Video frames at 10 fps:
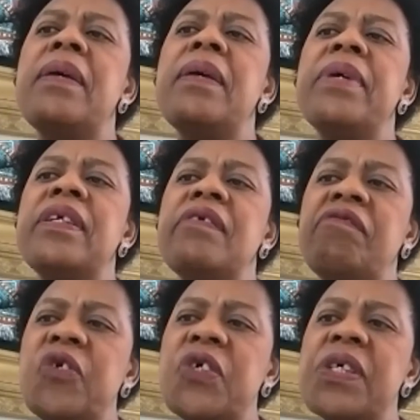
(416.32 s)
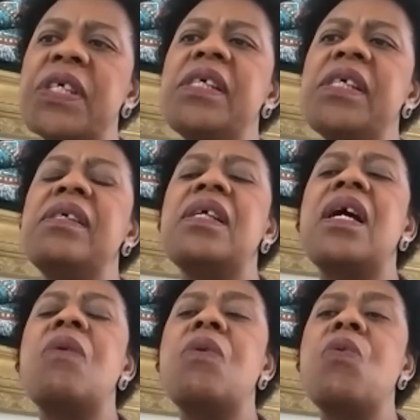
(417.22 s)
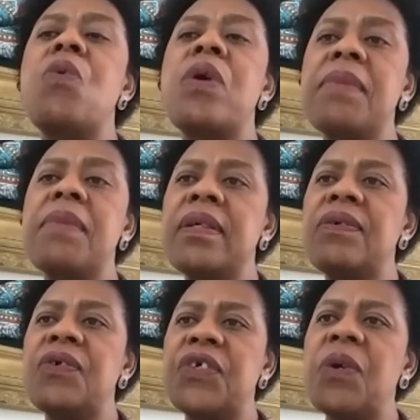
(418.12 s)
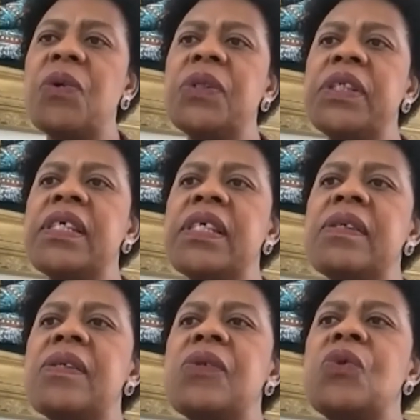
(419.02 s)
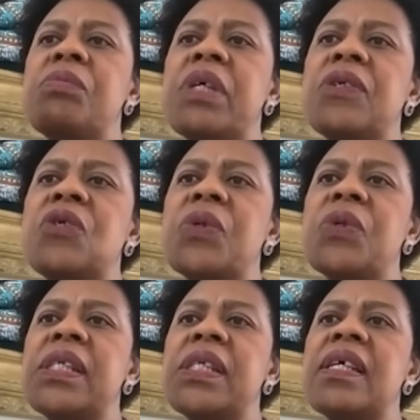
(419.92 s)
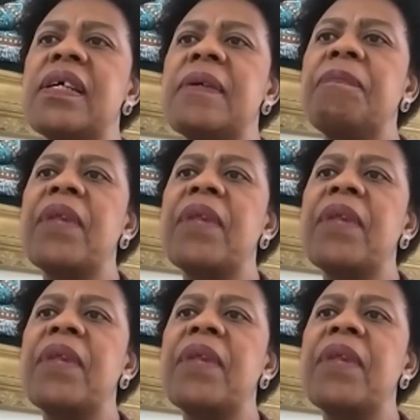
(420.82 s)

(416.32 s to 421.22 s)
beneficiaries, our women shareholders to make sure that